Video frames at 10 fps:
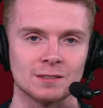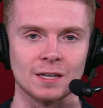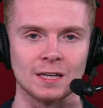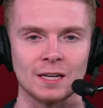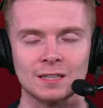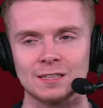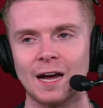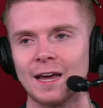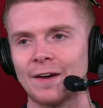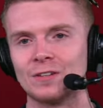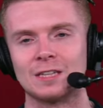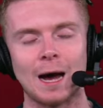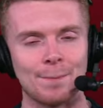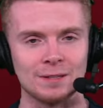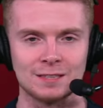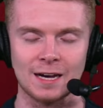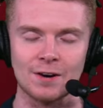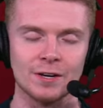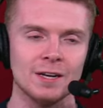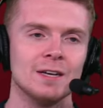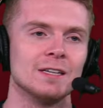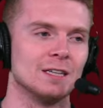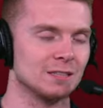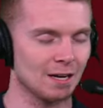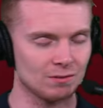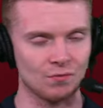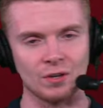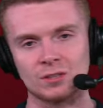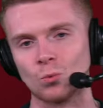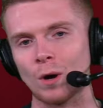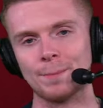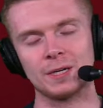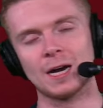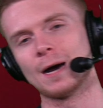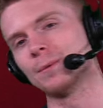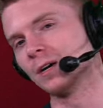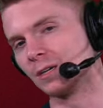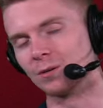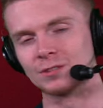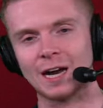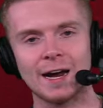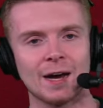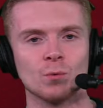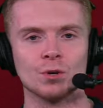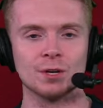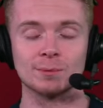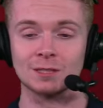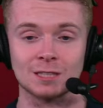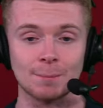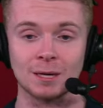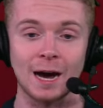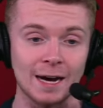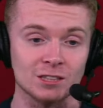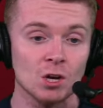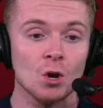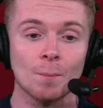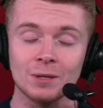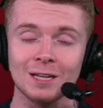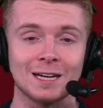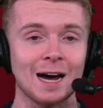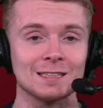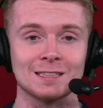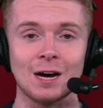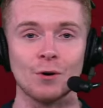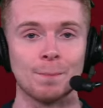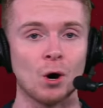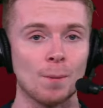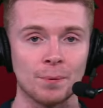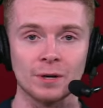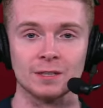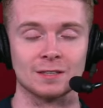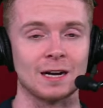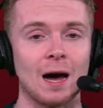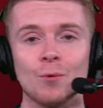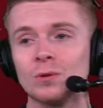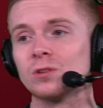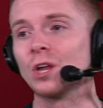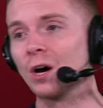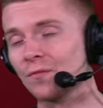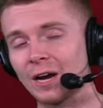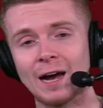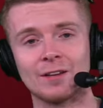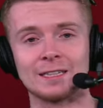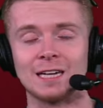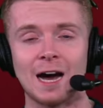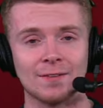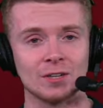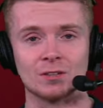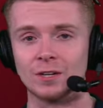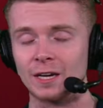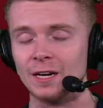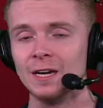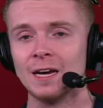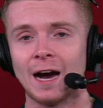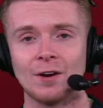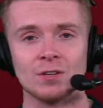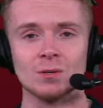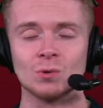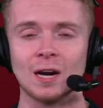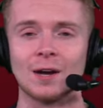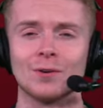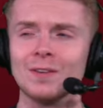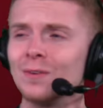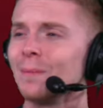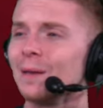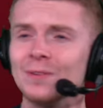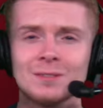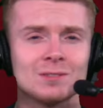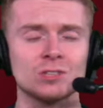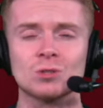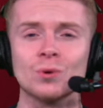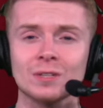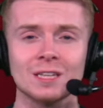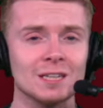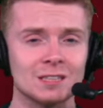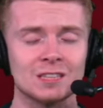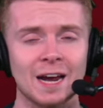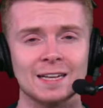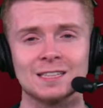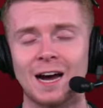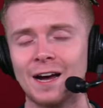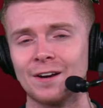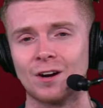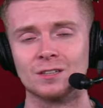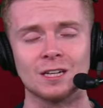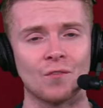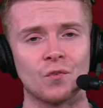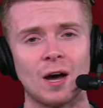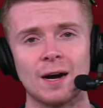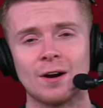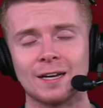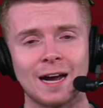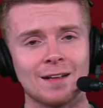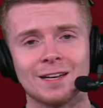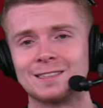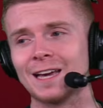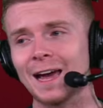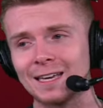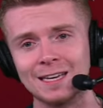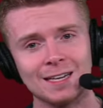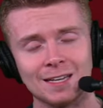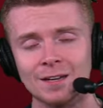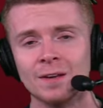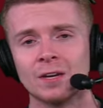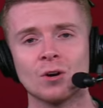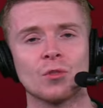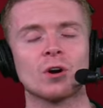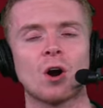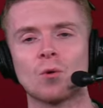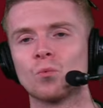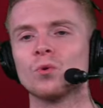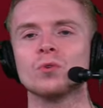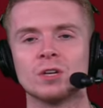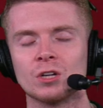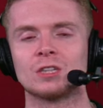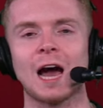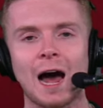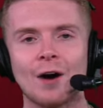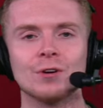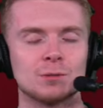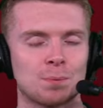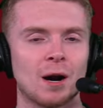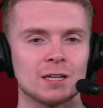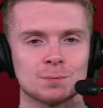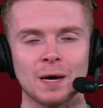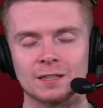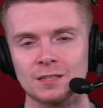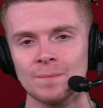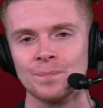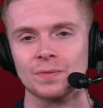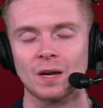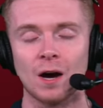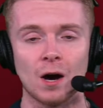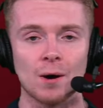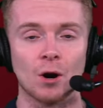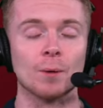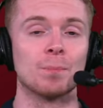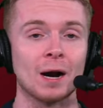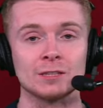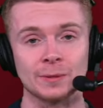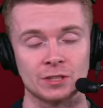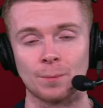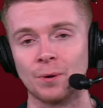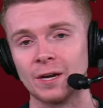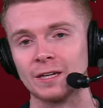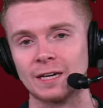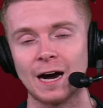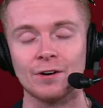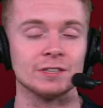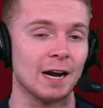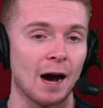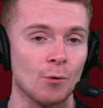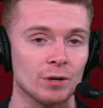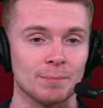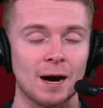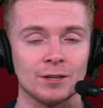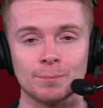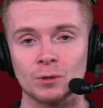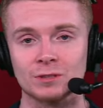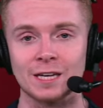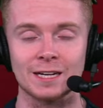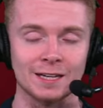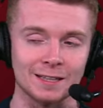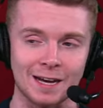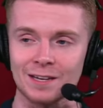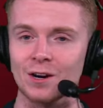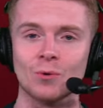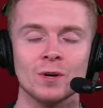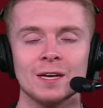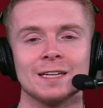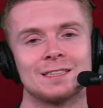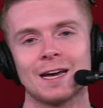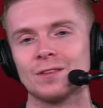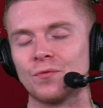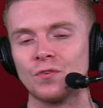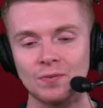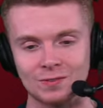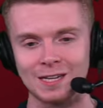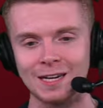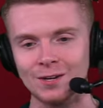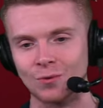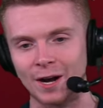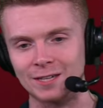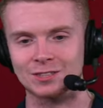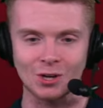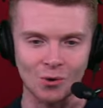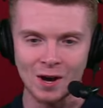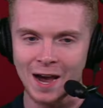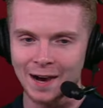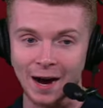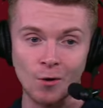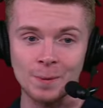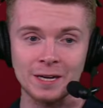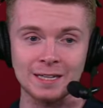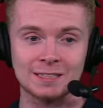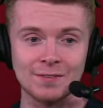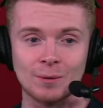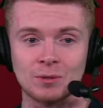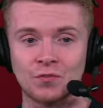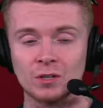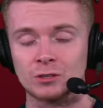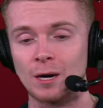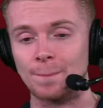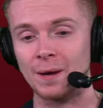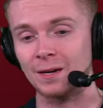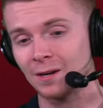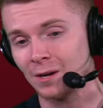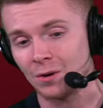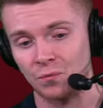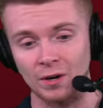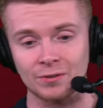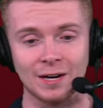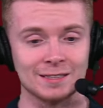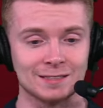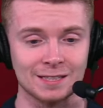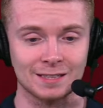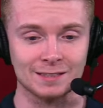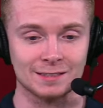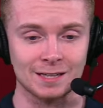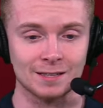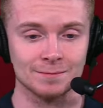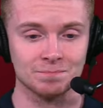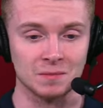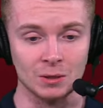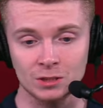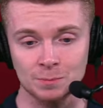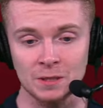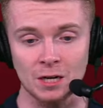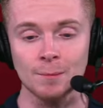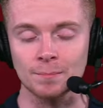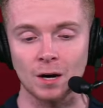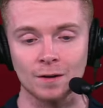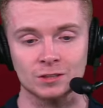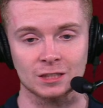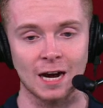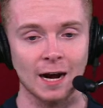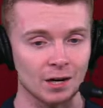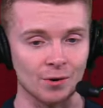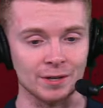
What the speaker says: Like, it does not have the top-end talent. Doesn't have the Victor Wembanyama, you know, Zion Williamson type of guys. But they got solid ball players. Like, I would love a guy like Donovan Clingan out of UConn, or even maybe, screw it, take a chance on, or take a flyer on a guy like Zach Edey. You know, there are really good college prospects, or prospects that are playing in college that I wouldn't mind the Bulls taking in that, you know, 10 to 15 range. So I would be against giving up the first round pick. Frankly, I just think it's, it would just be dumb of Chicago.